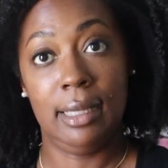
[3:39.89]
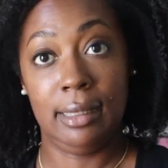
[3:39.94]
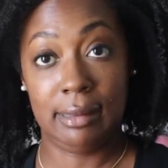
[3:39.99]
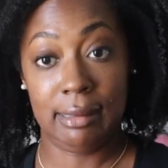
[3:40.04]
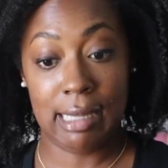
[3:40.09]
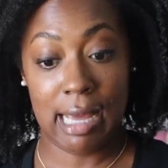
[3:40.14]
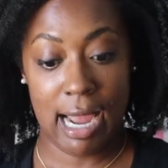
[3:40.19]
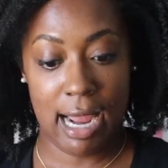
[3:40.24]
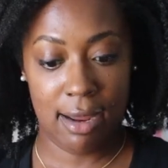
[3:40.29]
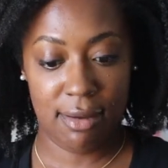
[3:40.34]

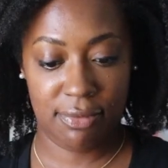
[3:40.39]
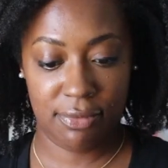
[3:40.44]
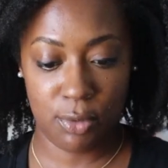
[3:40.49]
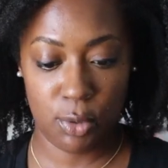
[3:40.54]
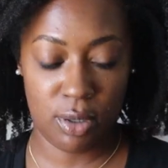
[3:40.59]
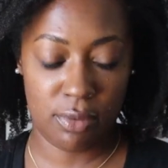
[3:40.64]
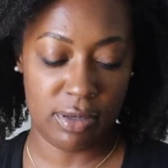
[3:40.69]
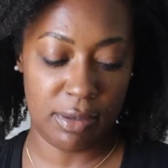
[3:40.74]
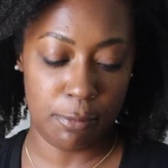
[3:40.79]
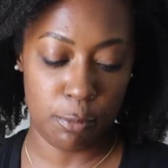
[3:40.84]
life
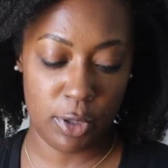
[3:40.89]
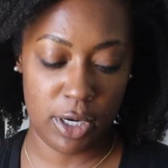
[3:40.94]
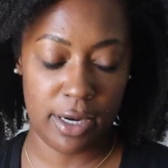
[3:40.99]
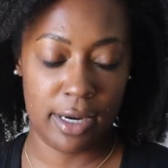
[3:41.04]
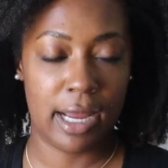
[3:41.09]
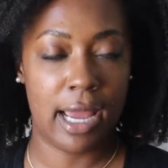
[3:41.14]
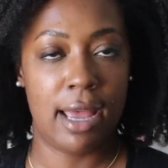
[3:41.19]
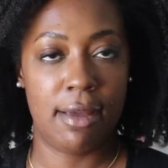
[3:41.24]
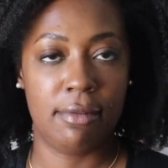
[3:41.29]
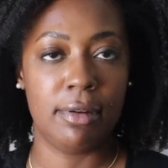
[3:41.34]
or if I'm
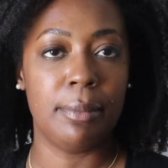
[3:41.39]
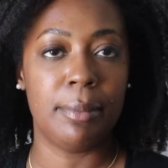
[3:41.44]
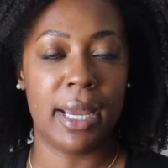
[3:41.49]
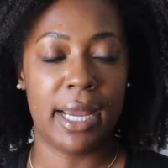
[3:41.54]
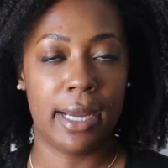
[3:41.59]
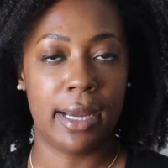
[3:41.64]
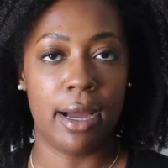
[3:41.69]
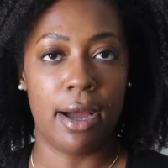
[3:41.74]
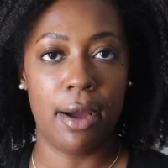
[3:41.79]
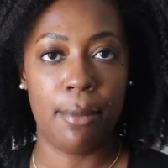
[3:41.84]
wearing heavy
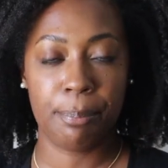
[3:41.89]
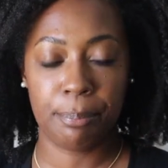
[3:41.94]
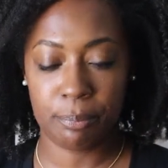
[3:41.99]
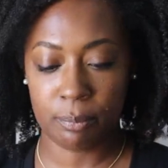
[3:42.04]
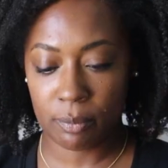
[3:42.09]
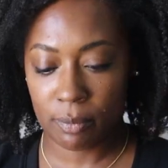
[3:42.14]
makeup.